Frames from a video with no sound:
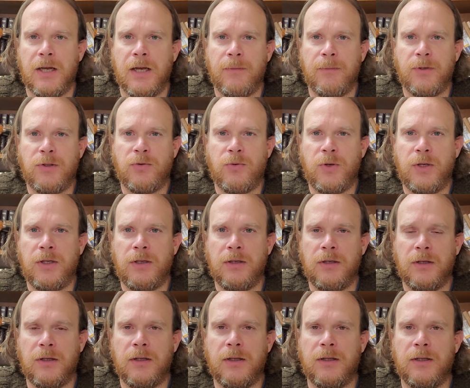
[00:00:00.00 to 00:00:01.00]

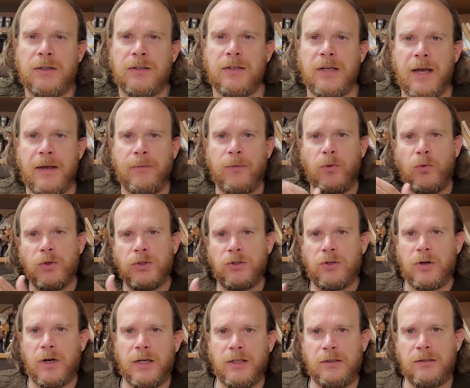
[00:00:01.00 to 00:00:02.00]
between the time in which
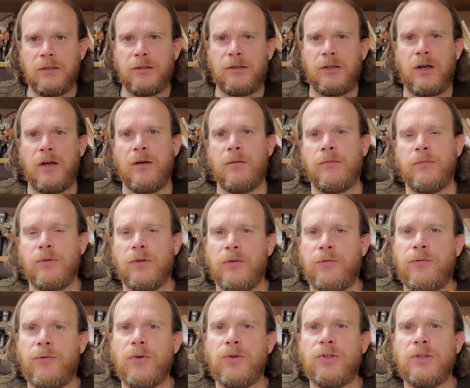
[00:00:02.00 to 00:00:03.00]
Christ has come the
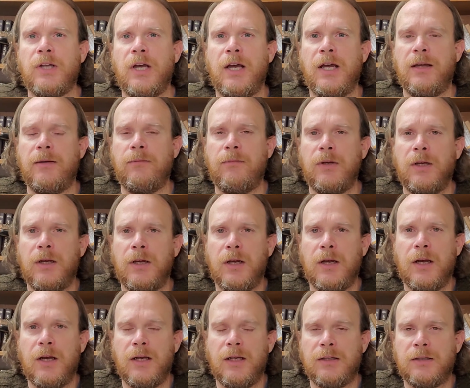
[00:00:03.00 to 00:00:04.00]
first time,
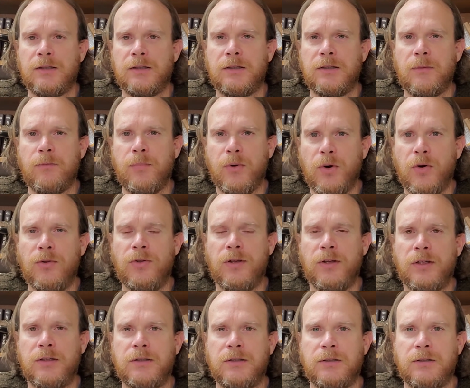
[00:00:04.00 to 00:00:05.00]
his birth,
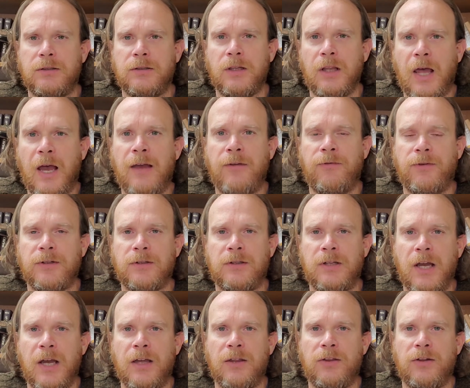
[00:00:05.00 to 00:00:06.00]
his life, his
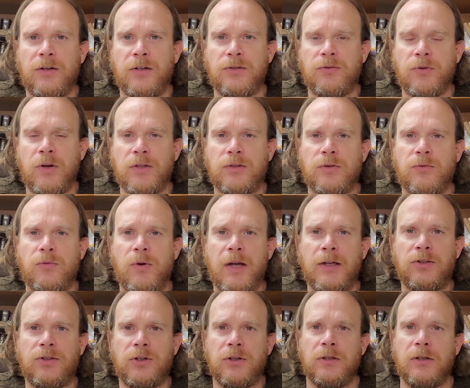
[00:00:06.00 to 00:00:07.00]
death, and his
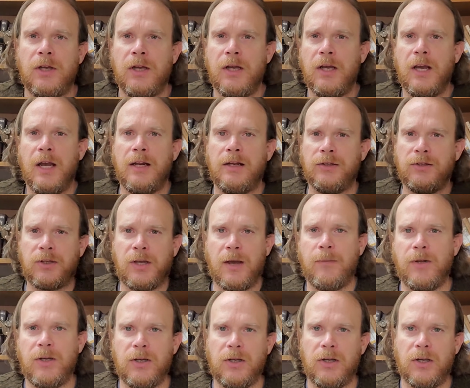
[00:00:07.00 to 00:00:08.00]
resurrection, and his
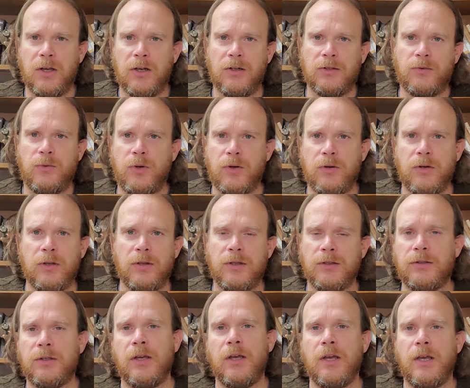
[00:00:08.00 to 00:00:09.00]
coming again, as we are in
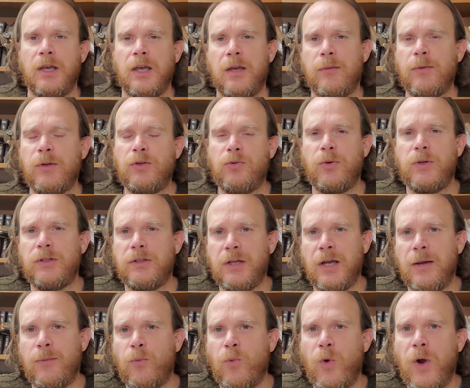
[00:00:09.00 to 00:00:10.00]
this in-between
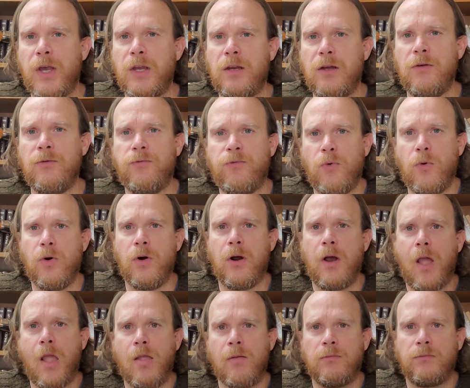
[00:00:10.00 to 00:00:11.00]
time waiting
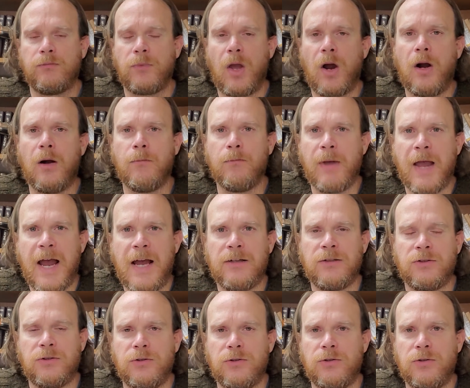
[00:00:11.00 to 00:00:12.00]
for our
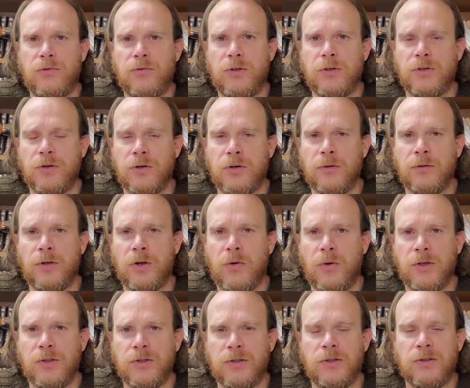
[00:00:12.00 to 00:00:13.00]
master to return, the
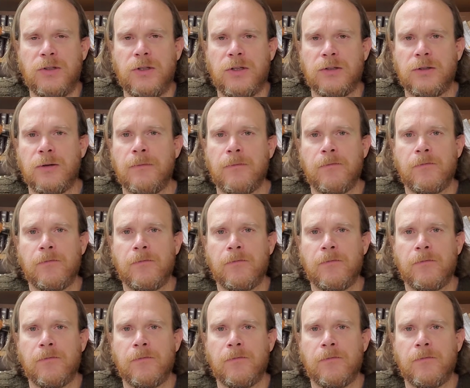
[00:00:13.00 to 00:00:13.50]
question is this: